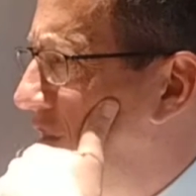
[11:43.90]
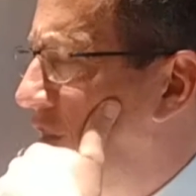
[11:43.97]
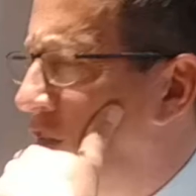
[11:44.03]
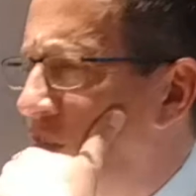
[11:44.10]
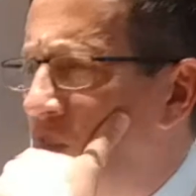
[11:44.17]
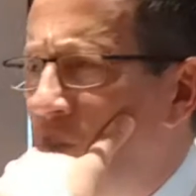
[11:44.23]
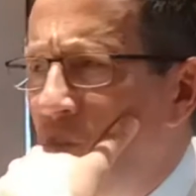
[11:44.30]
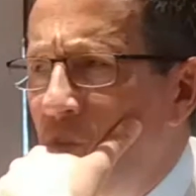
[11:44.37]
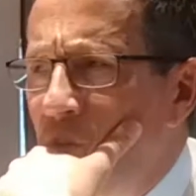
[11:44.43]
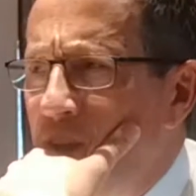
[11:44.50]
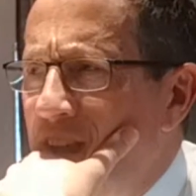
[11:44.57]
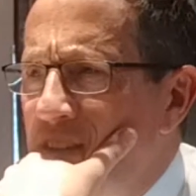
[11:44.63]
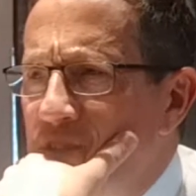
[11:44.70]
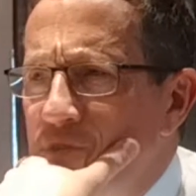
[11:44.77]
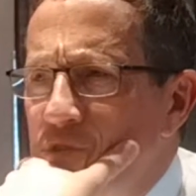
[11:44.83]
Oh
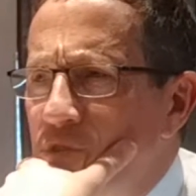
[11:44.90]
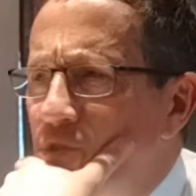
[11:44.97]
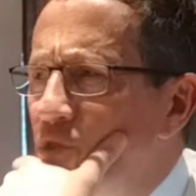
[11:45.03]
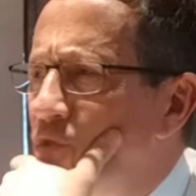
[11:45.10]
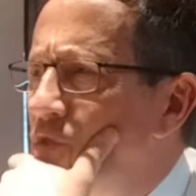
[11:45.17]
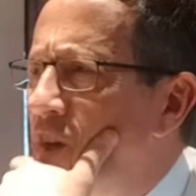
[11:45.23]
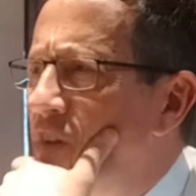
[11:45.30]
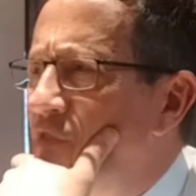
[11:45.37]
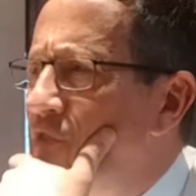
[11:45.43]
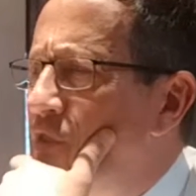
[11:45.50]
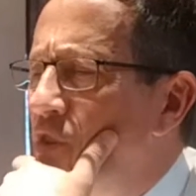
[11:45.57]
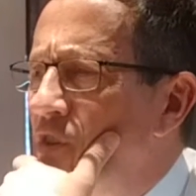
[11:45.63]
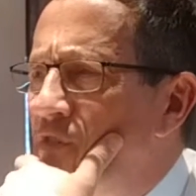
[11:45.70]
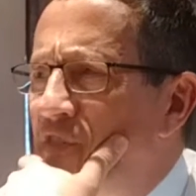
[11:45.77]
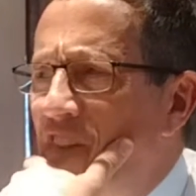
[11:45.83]
yes, you do. Do not
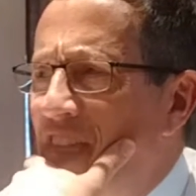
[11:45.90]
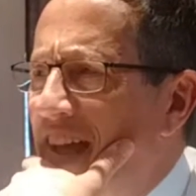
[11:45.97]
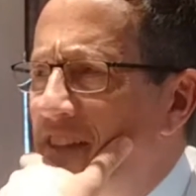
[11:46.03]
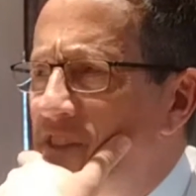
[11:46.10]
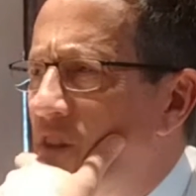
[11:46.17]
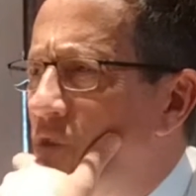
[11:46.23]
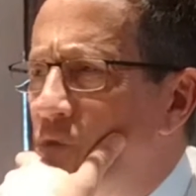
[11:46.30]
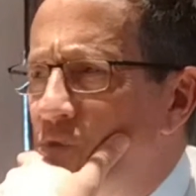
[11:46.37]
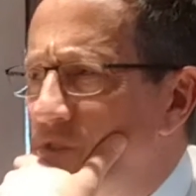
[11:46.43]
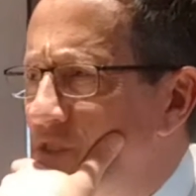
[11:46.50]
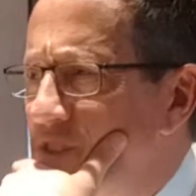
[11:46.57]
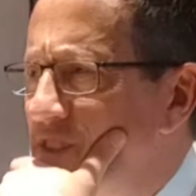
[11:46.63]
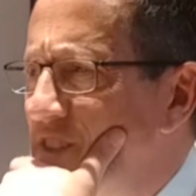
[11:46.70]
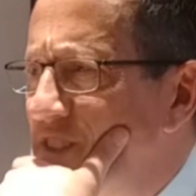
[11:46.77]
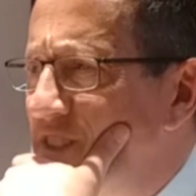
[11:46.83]
fall for that
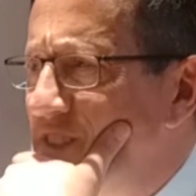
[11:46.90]
old